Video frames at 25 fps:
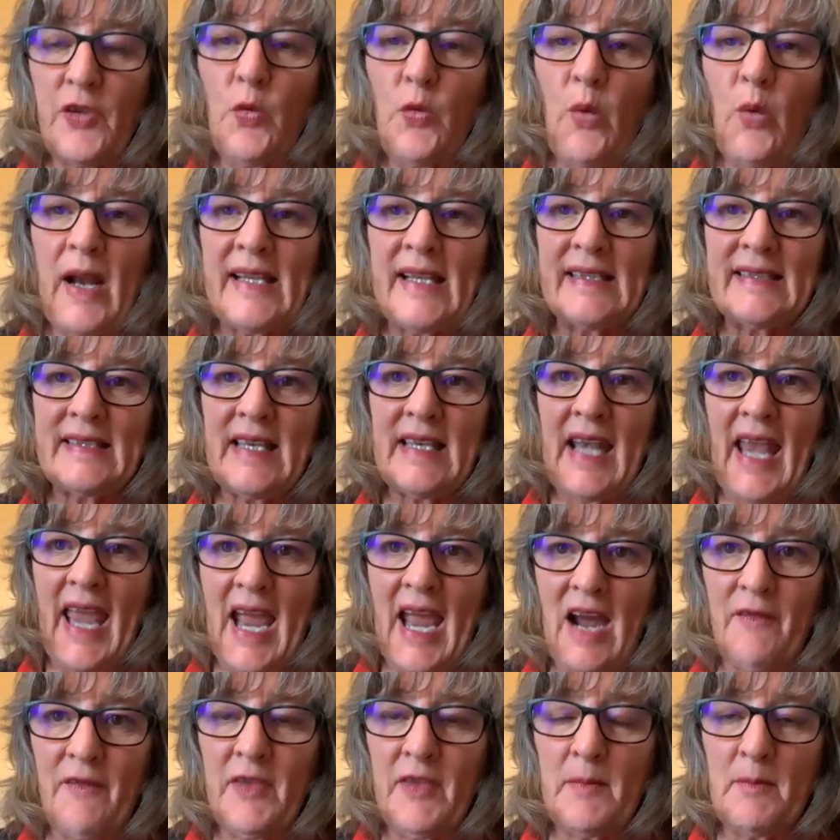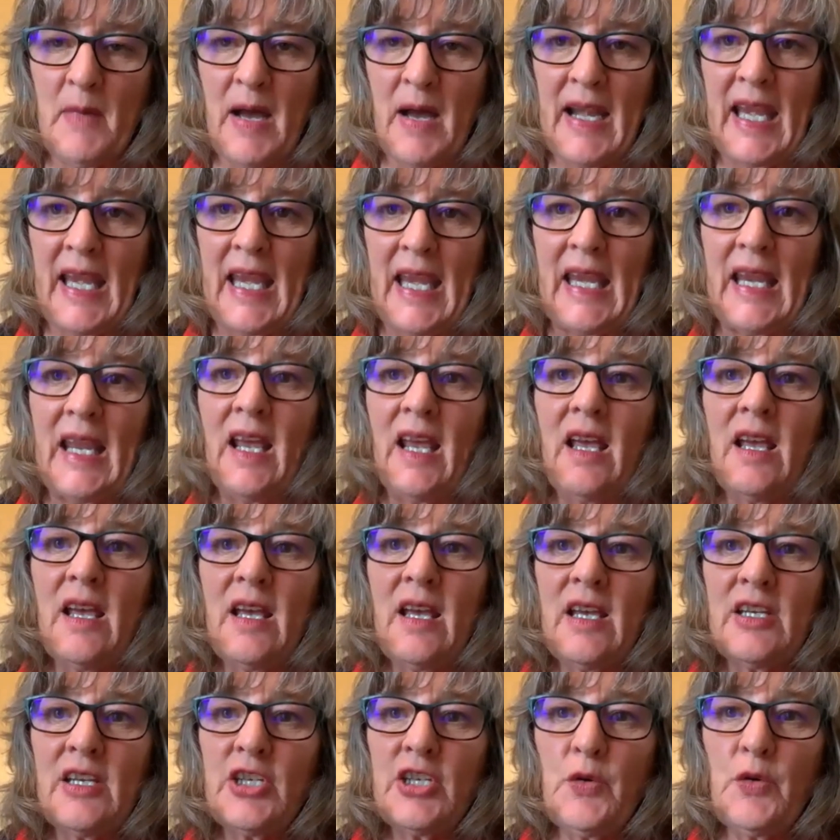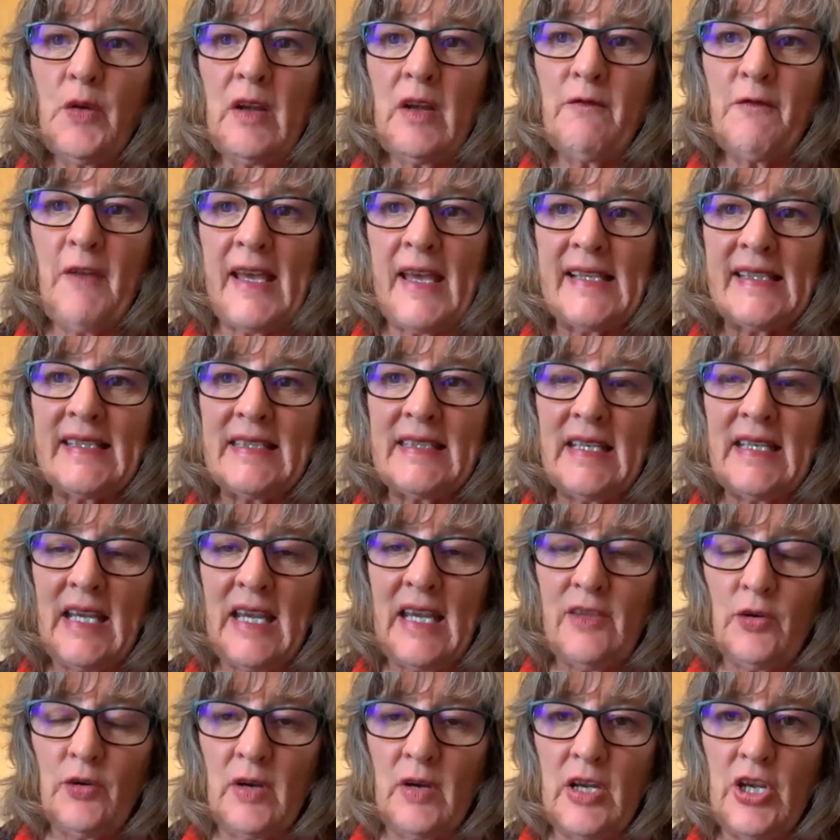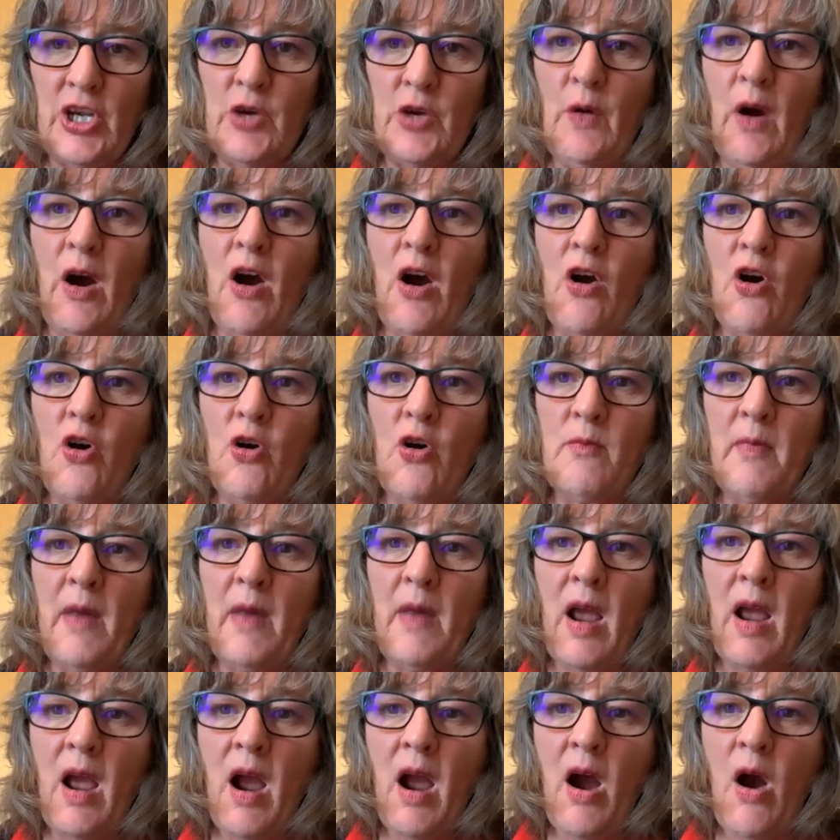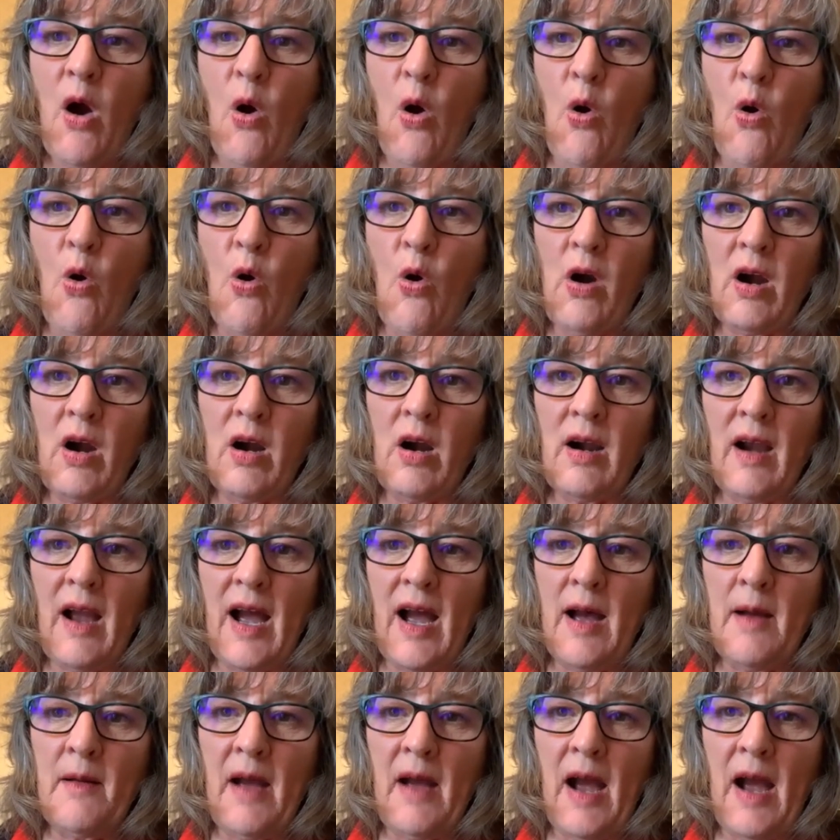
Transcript: They're the ones that have the money to invest in either a new home or